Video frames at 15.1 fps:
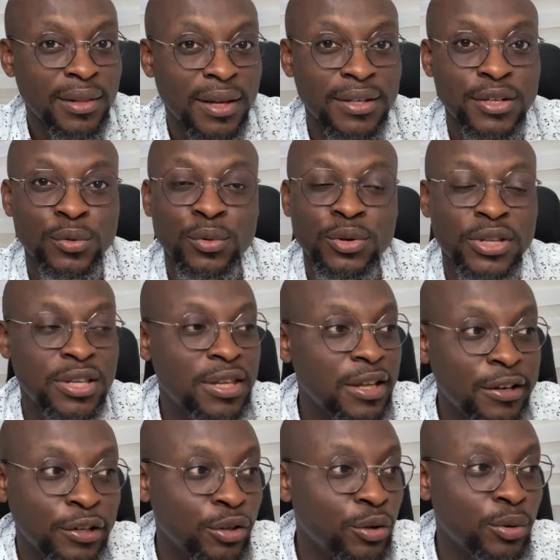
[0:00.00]
That they will
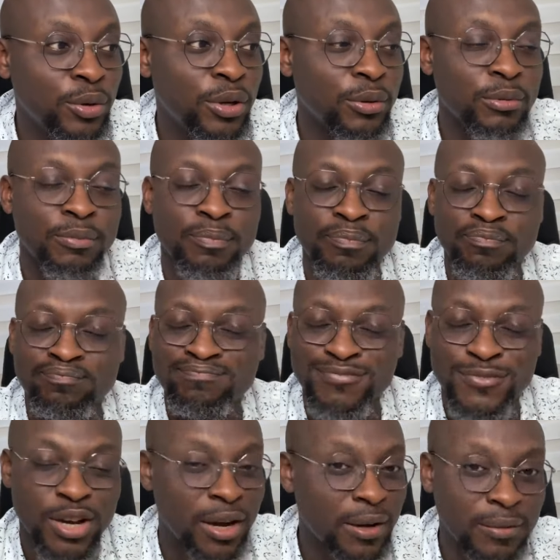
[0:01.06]
kill you, they will
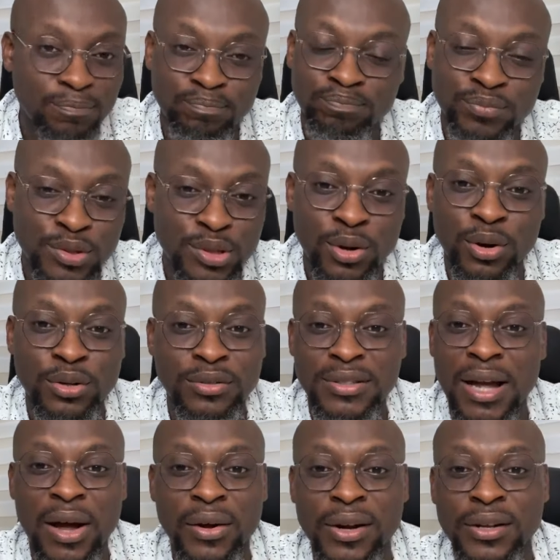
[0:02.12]
talk,
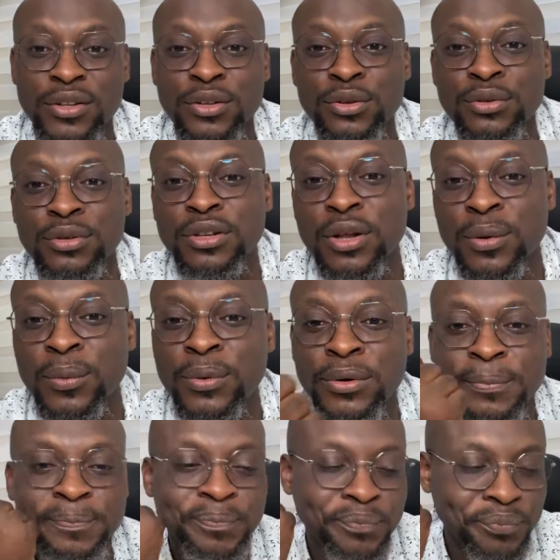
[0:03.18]
talk down at you, they
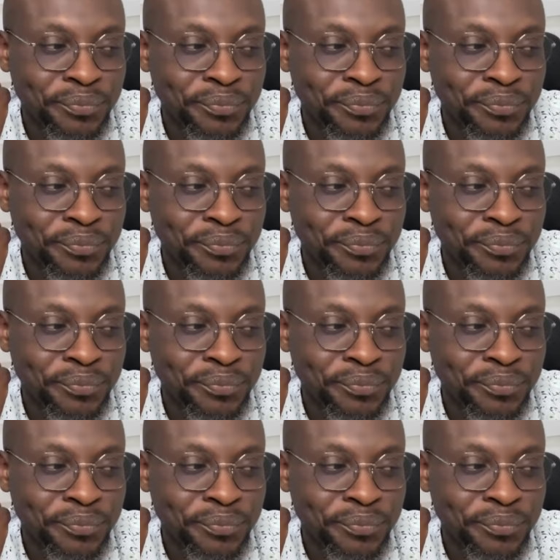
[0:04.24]
would,